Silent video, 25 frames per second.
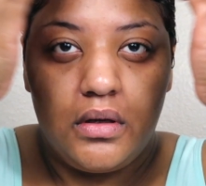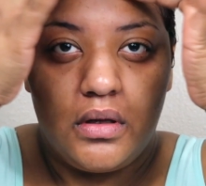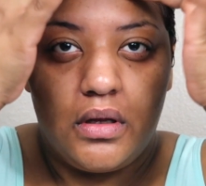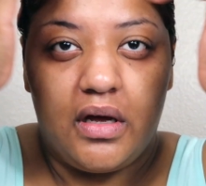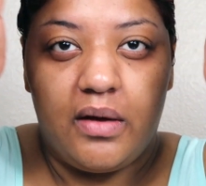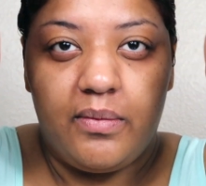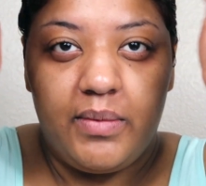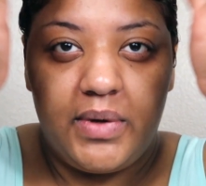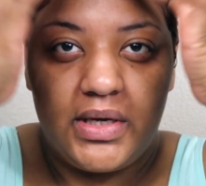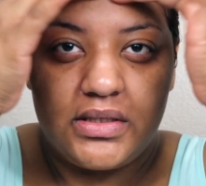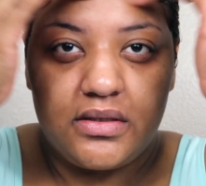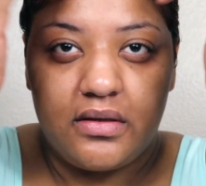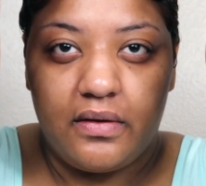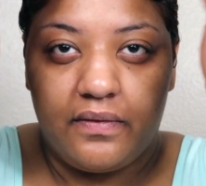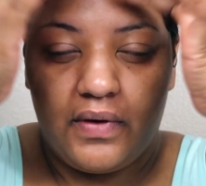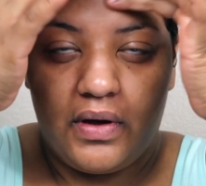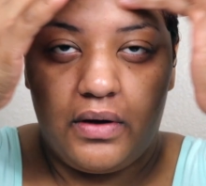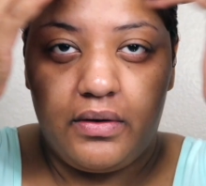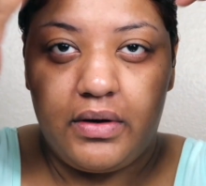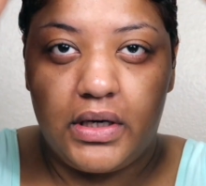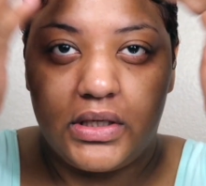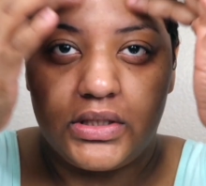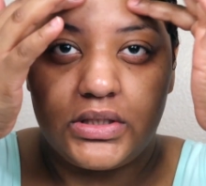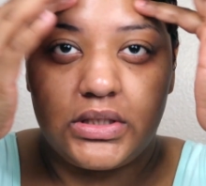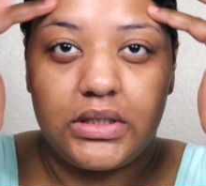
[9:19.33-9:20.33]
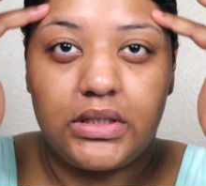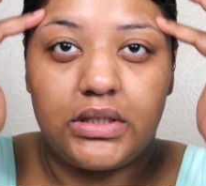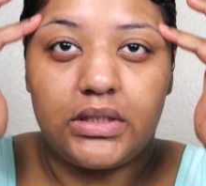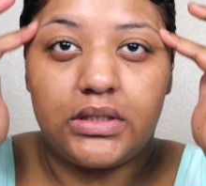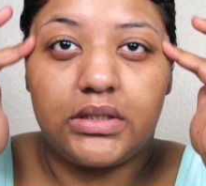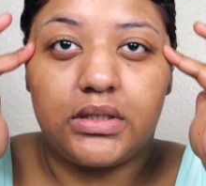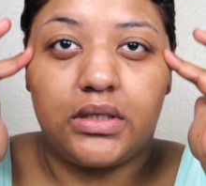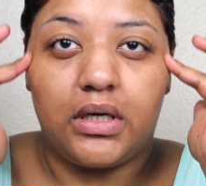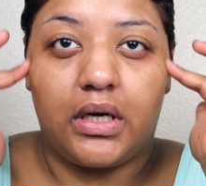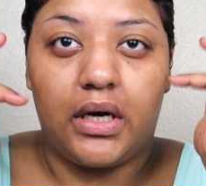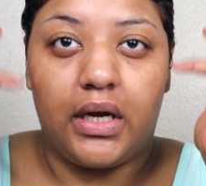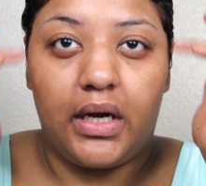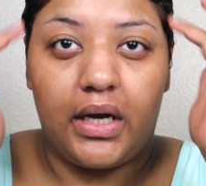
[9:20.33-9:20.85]
That means the foundation is
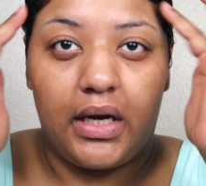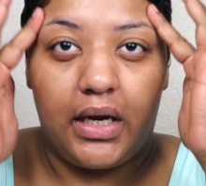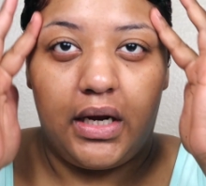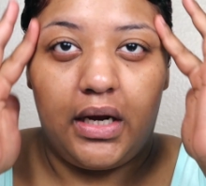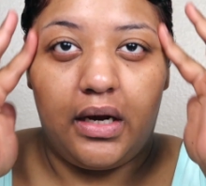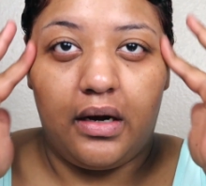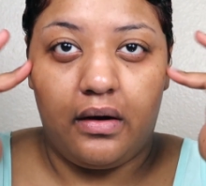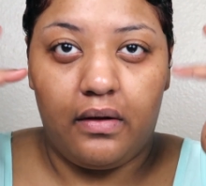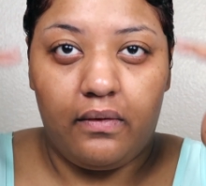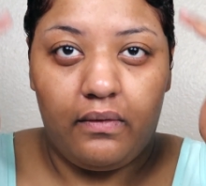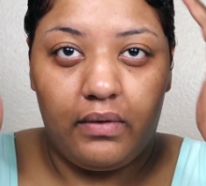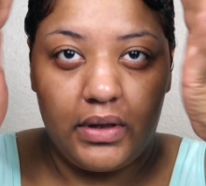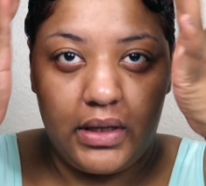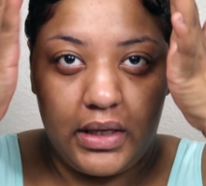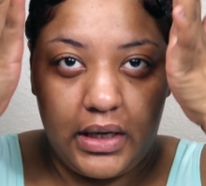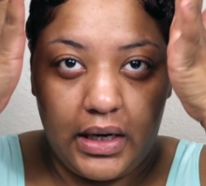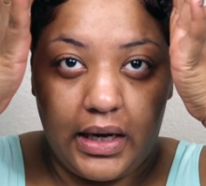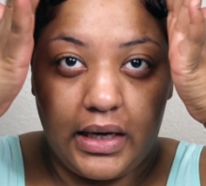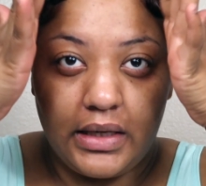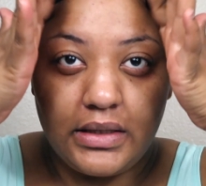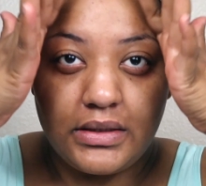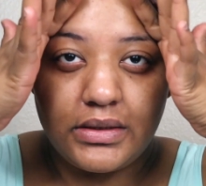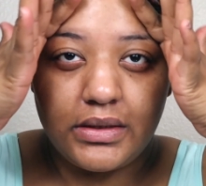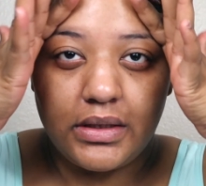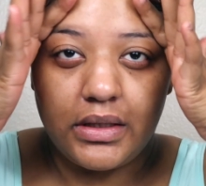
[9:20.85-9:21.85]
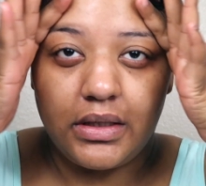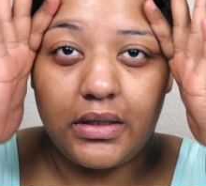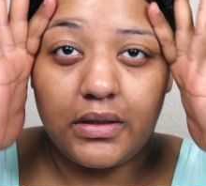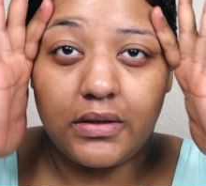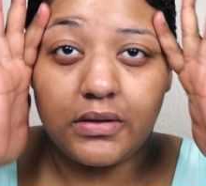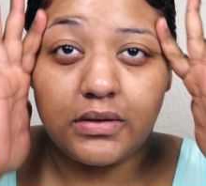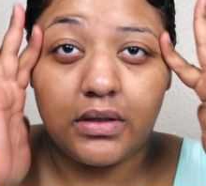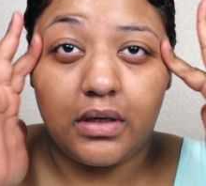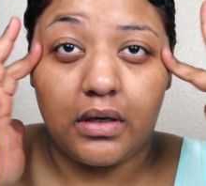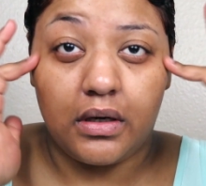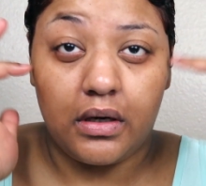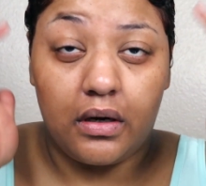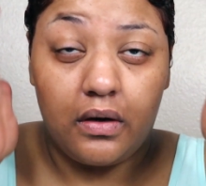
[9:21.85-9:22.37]
gonna adhere really nicely, and
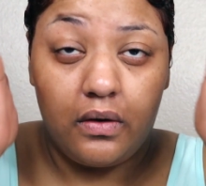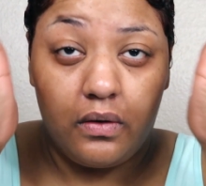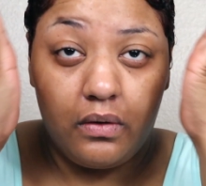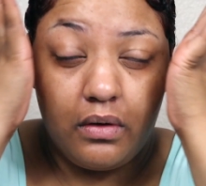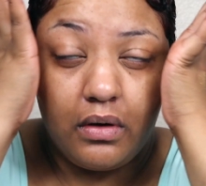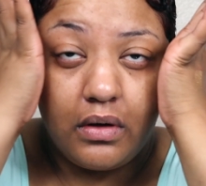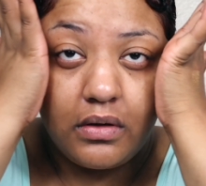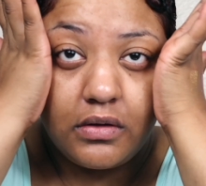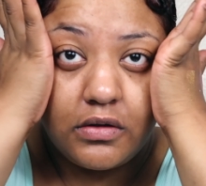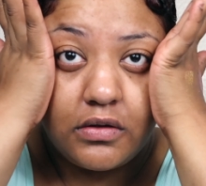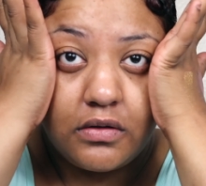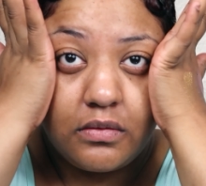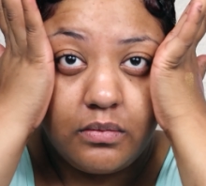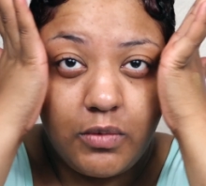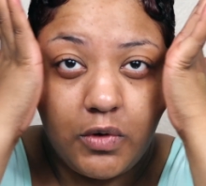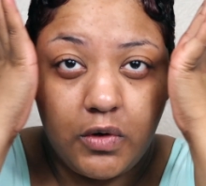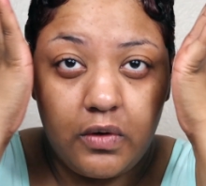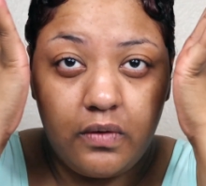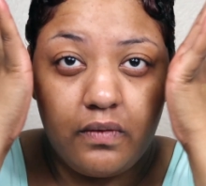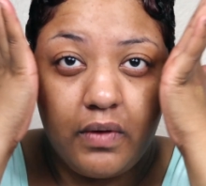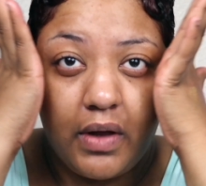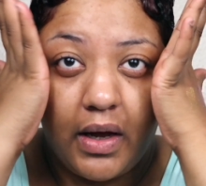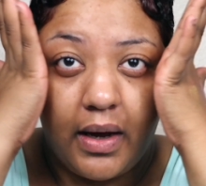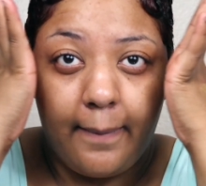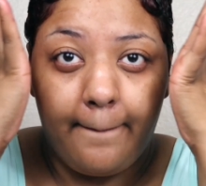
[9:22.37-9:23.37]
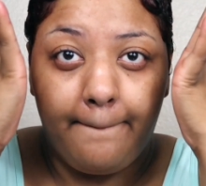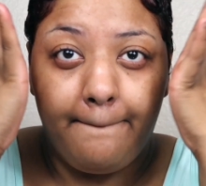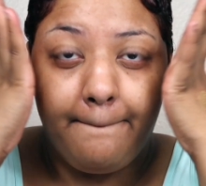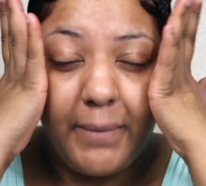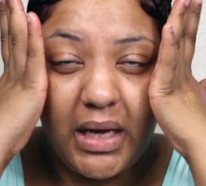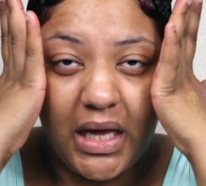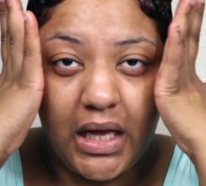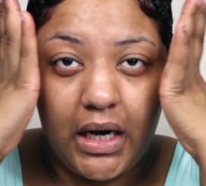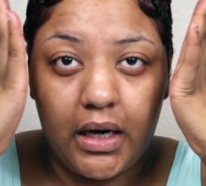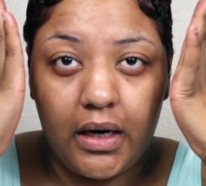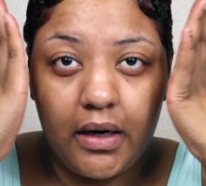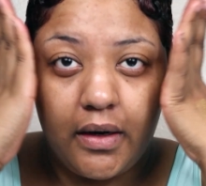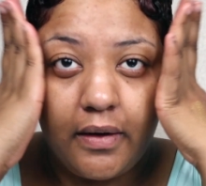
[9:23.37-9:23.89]
it's gonna go on smooth like
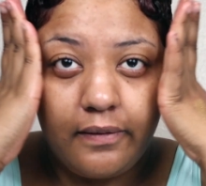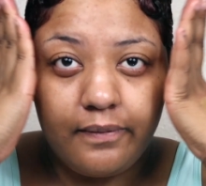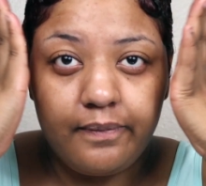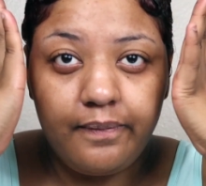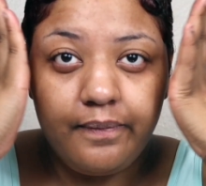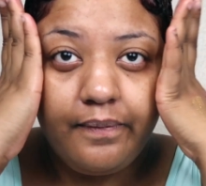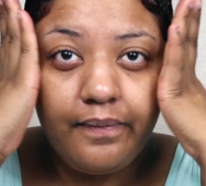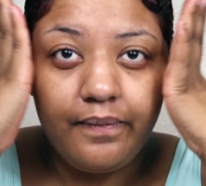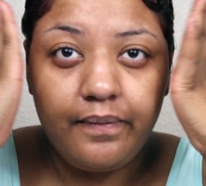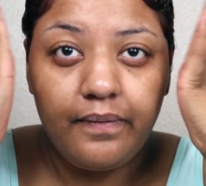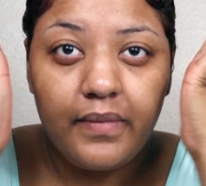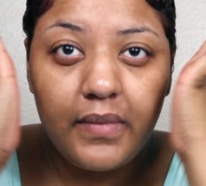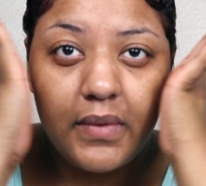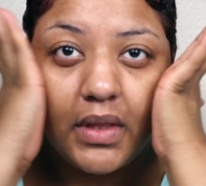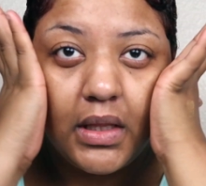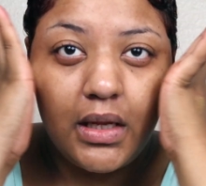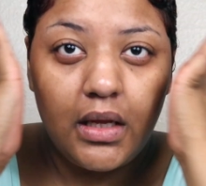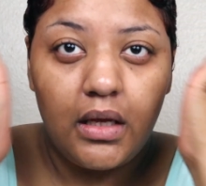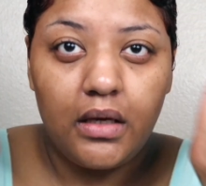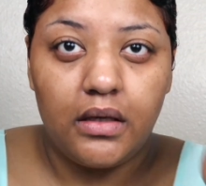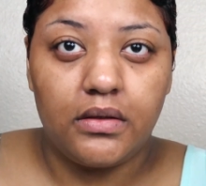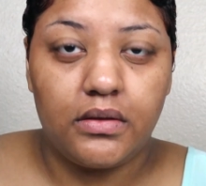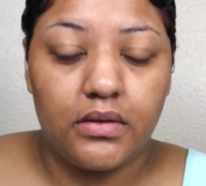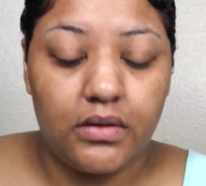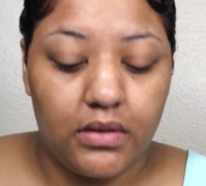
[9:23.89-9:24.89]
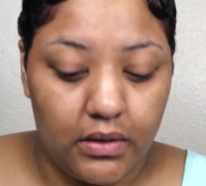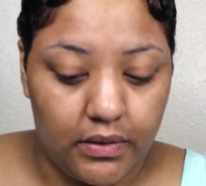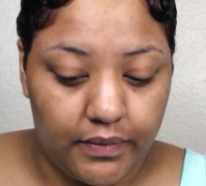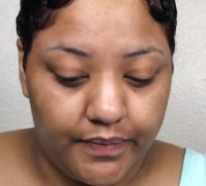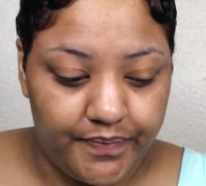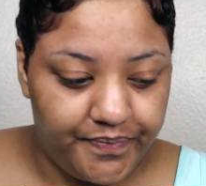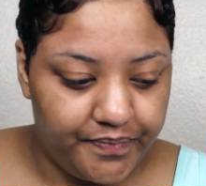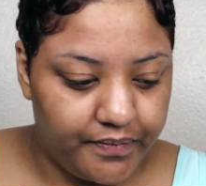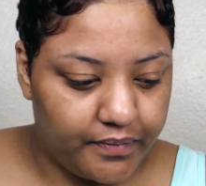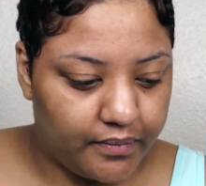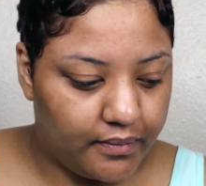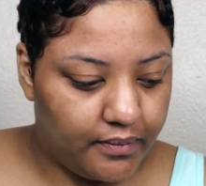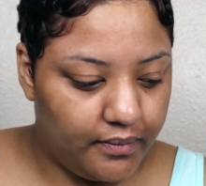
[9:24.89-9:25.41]
butter. So
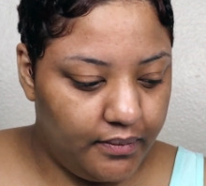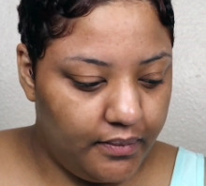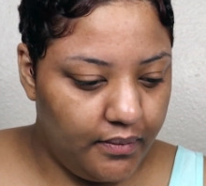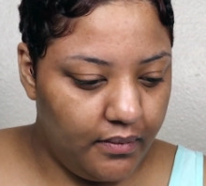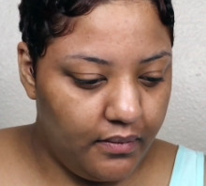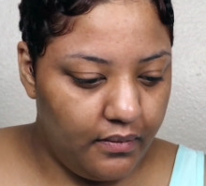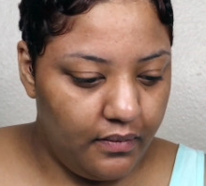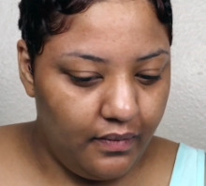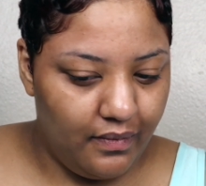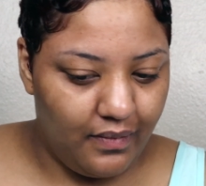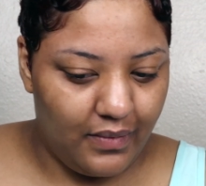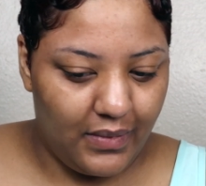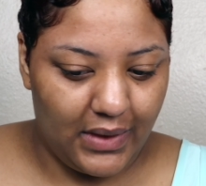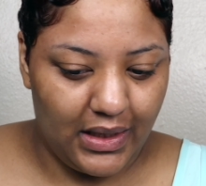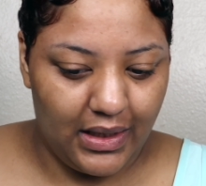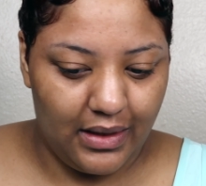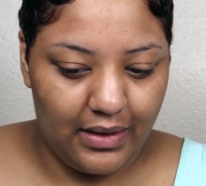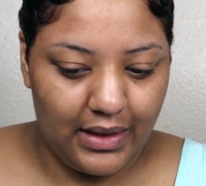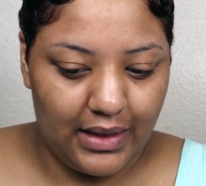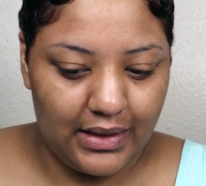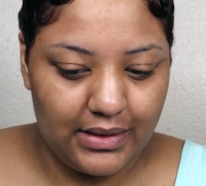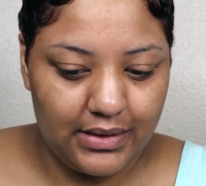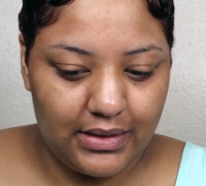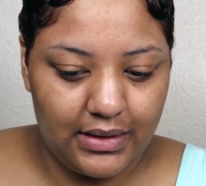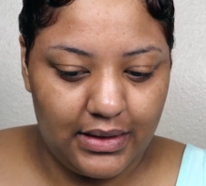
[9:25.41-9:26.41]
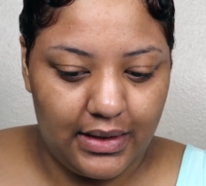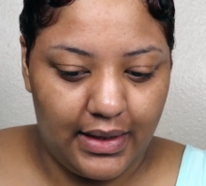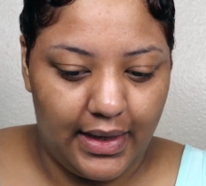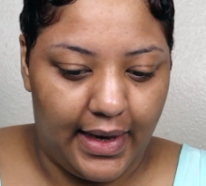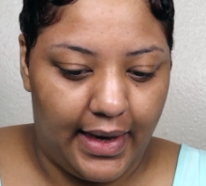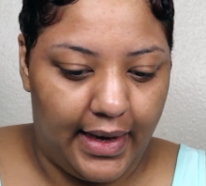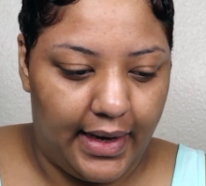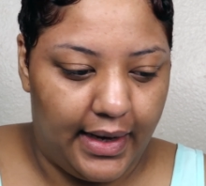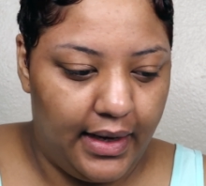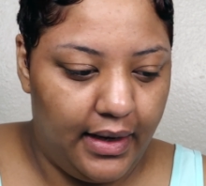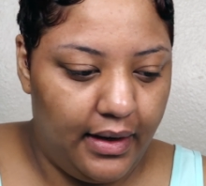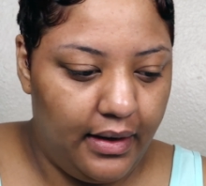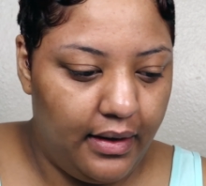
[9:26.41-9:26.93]
that's
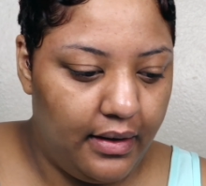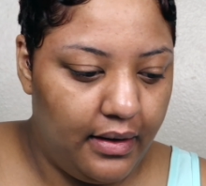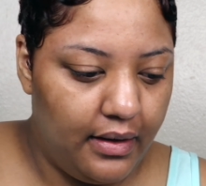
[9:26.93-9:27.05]
that.